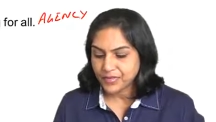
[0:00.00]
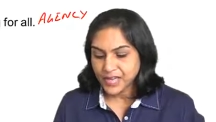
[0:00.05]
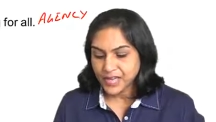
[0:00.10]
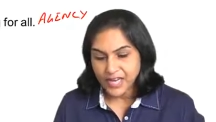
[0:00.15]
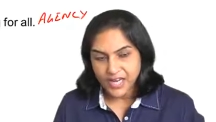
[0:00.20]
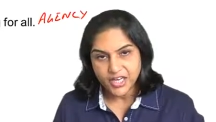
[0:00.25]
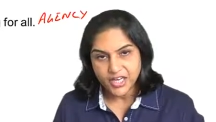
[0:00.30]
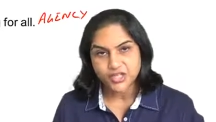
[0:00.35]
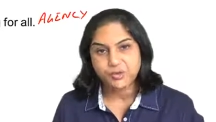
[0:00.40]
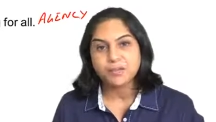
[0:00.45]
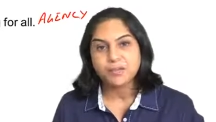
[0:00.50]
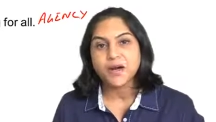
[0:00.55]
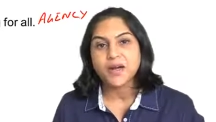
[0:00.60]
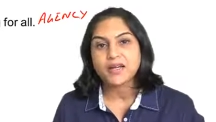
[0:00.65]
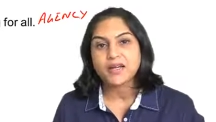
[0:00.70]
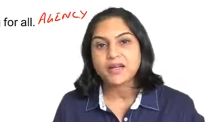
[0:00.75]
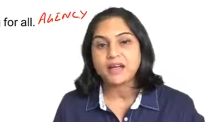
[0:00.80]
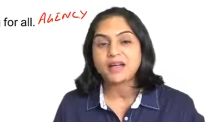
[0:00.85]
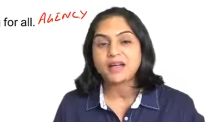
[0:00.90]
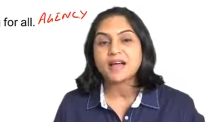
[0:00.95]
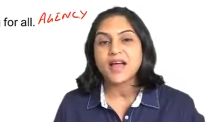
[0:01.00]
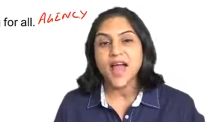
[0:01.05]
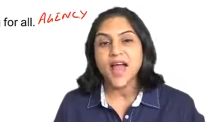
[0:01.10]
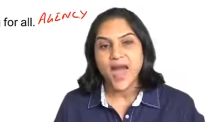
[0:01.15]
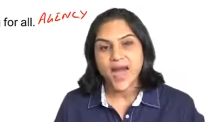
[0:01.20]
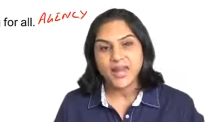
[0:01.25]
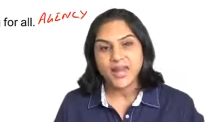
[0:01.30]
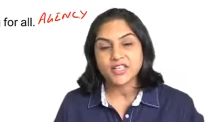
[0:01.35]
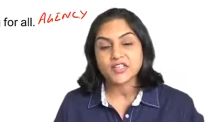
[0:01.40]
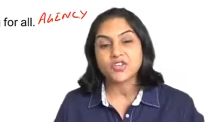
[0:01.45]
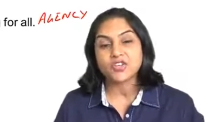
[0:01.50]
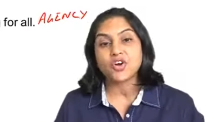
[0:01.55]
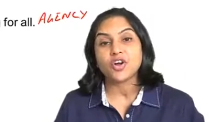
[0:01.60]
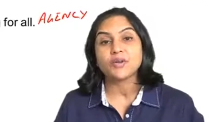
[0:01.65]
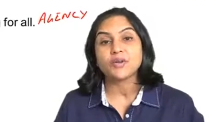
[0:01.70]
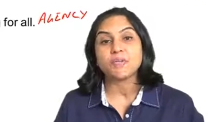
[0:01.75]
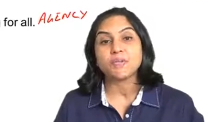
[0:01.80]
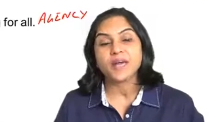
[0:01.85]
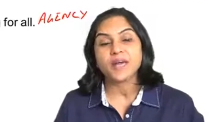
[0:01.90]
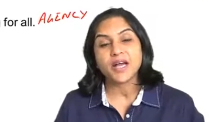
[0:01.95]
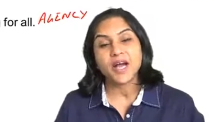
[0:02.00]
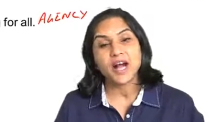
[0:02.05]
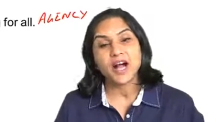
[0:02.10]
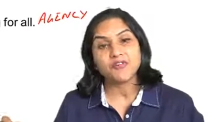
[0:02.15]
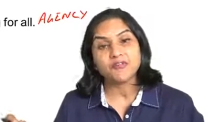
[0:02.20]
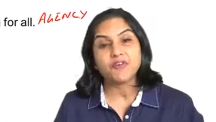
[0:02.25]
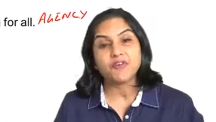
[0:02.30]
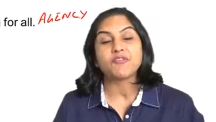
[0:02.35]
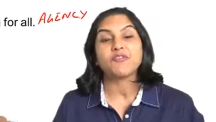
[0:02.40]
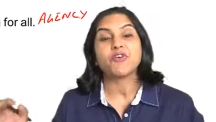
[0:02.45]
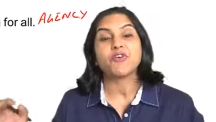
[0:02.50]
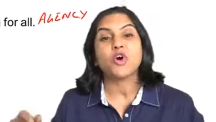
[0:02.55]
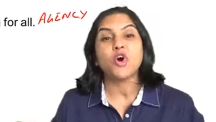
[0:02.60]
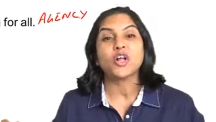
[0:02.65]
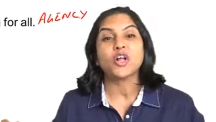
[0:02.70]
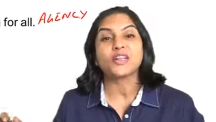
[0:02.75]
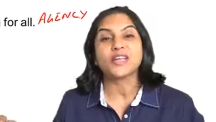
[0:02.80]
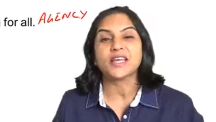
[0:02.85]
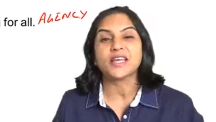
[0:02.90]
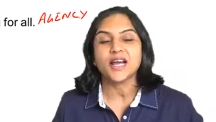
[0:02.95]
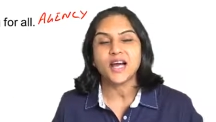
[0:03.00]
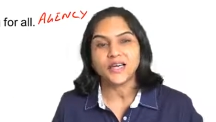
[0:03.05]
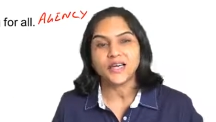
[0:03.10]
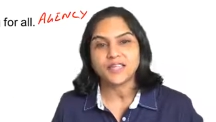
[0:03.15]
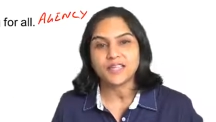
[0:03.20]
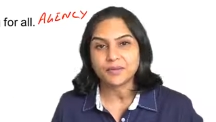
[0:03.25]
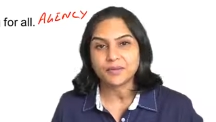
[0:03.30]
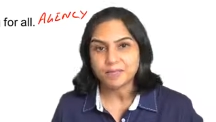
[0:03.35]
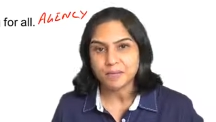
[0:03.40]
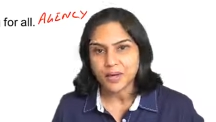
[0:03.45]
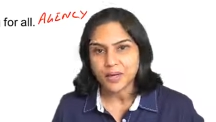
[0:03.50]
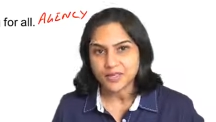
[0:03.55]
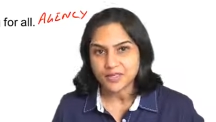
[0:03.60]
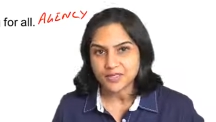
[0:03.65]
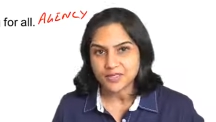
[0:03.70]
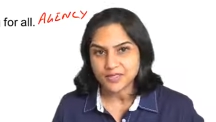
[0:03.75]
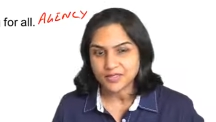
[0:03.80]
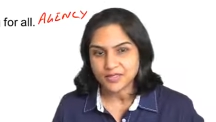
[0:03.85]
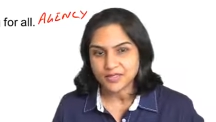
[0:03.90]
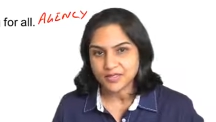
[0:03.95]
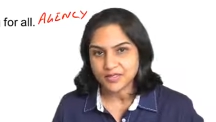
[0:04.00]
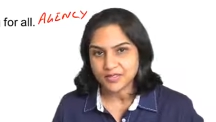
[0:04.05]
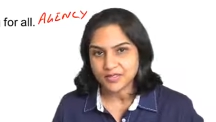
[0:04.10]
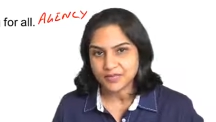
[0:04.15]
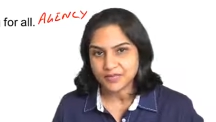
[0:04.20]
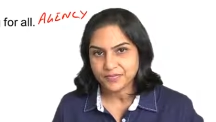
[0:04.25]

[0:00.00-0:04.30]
Each partner acts on behalf of all the other partners.